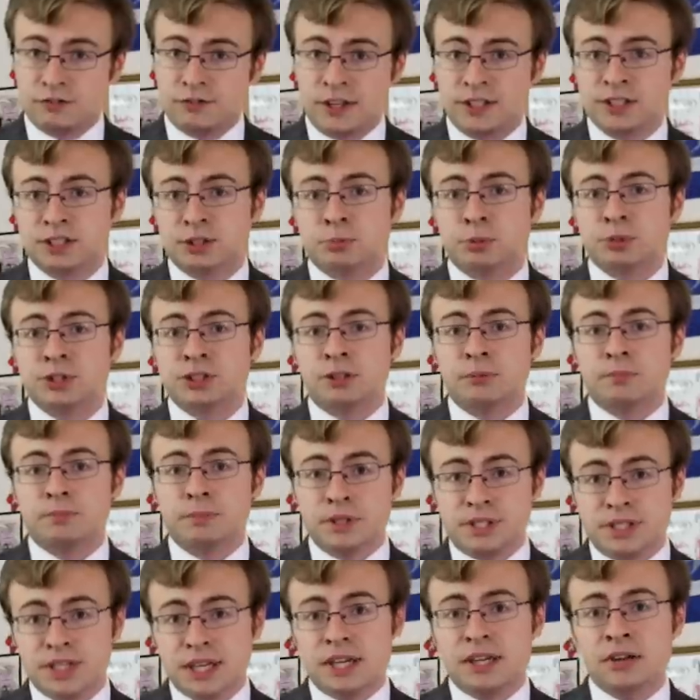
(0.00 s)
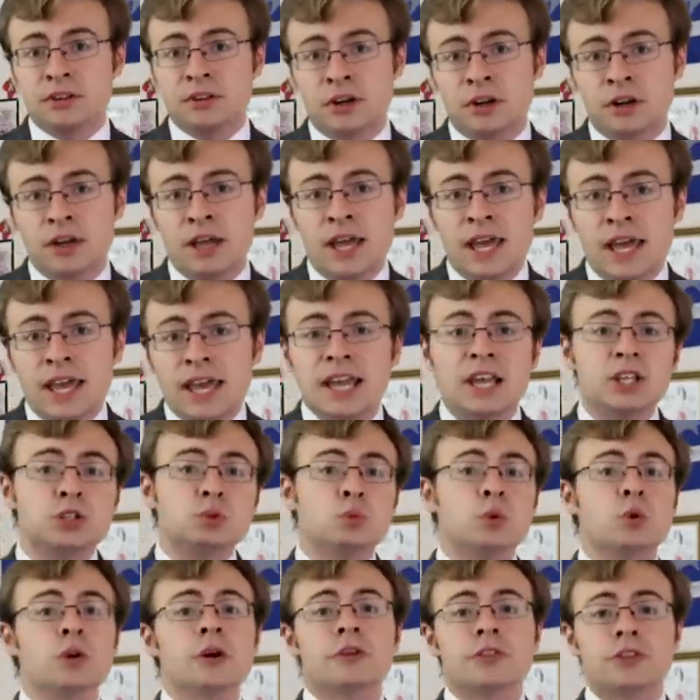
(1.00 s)
fencibles in particular, it's
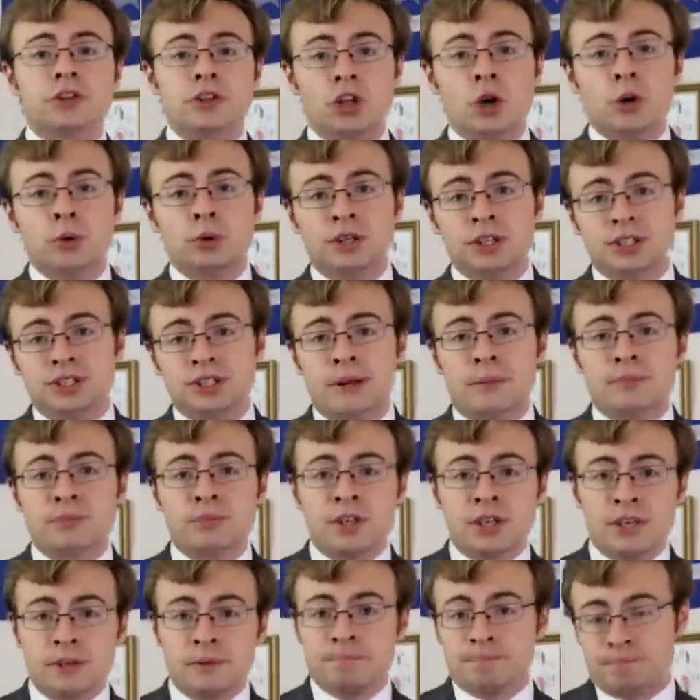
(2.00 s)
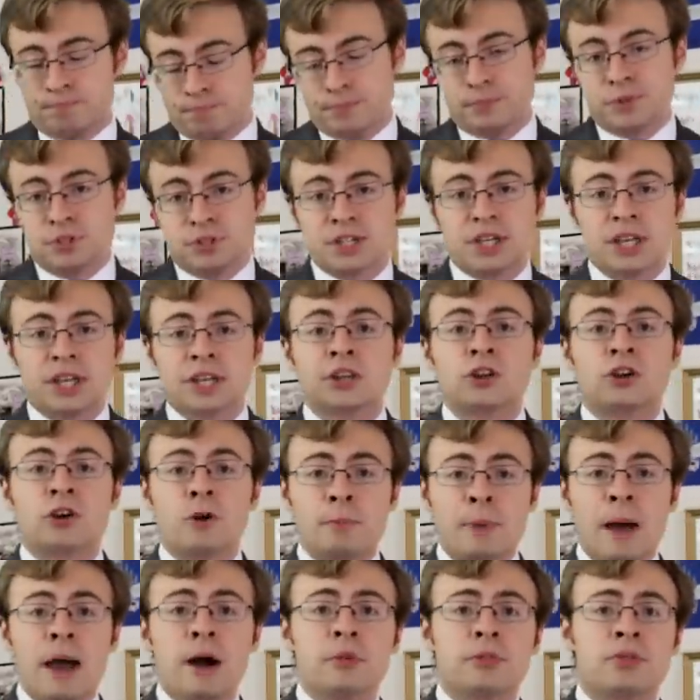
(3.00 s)
worth noting something particular
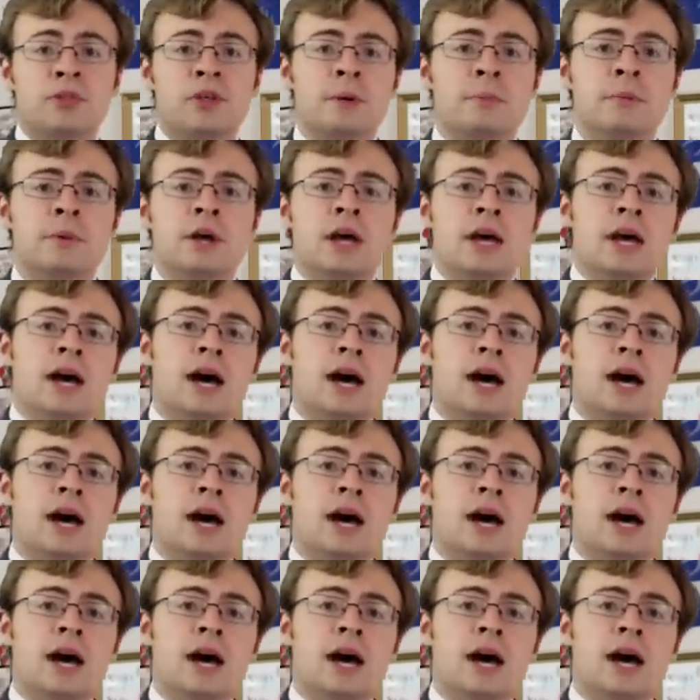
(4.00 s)
about them,